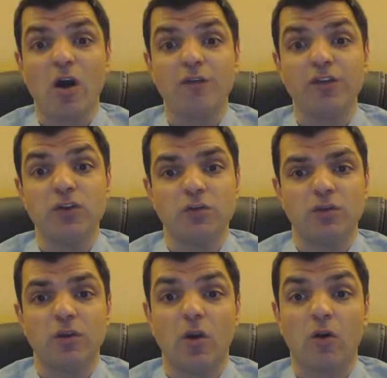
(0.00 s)
of youth
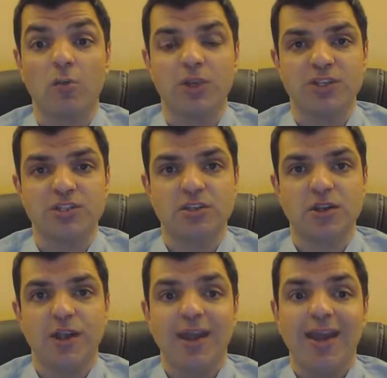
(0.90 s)
are obese,
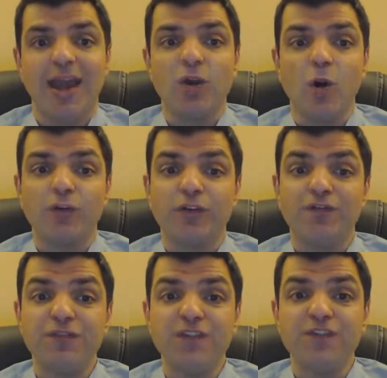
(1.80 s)
and over
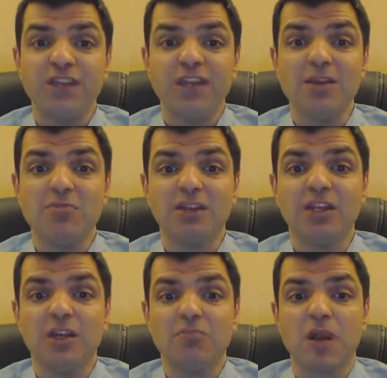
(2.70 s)
15
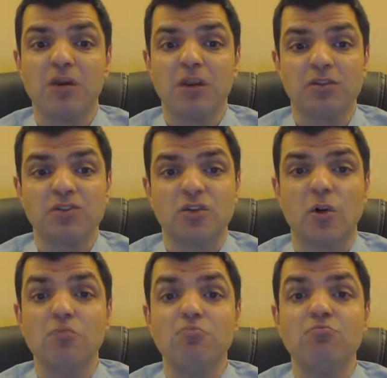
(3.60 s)
million Americans
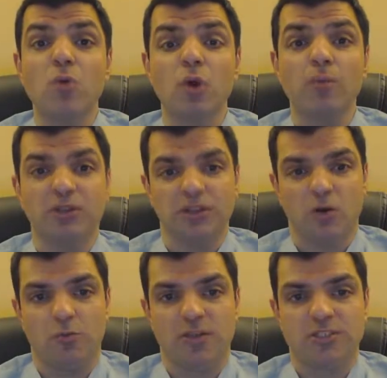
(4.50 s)
are morbidly
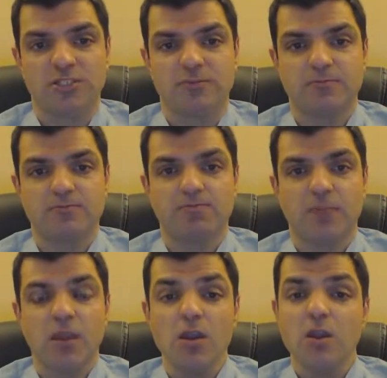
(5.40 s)
obese.
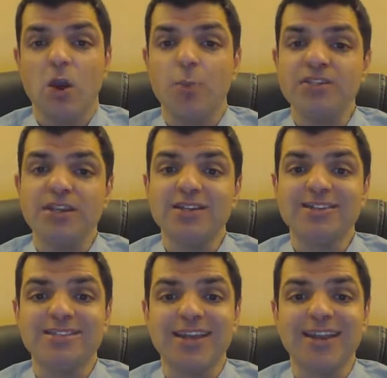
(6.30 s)
Obesity is
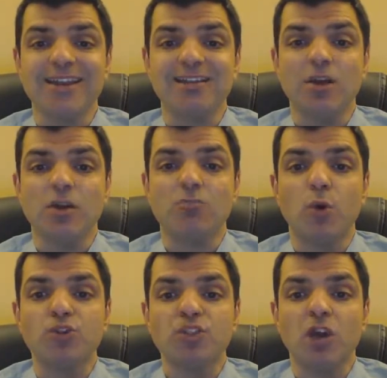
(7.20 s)
the second
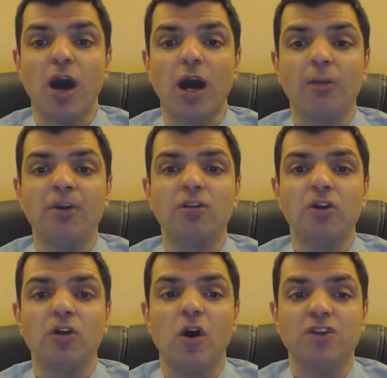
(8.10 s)
most common
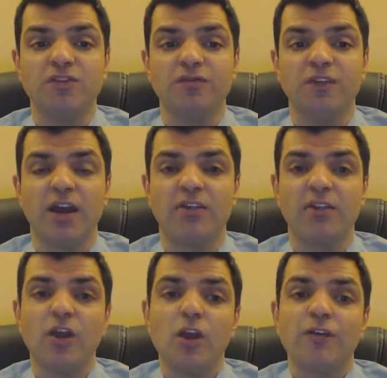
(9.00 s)
cause of death
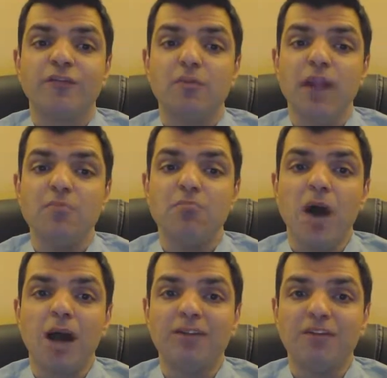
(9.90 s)
from a
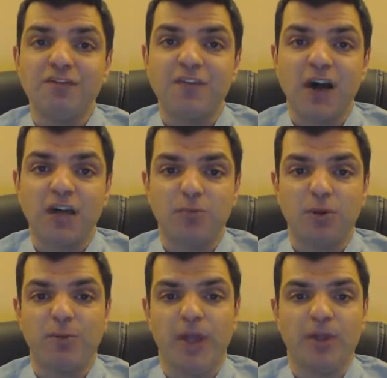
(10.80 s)

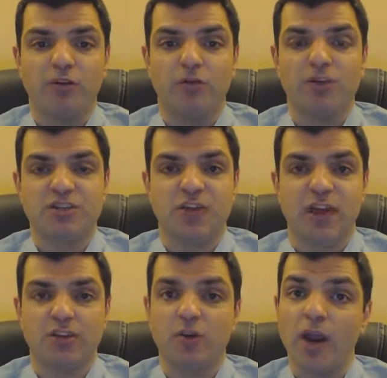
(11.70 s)
modifiable behavior risk
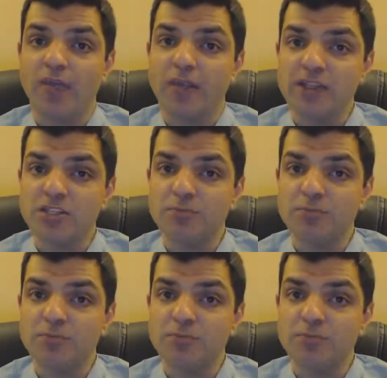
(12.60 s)
factor, and that's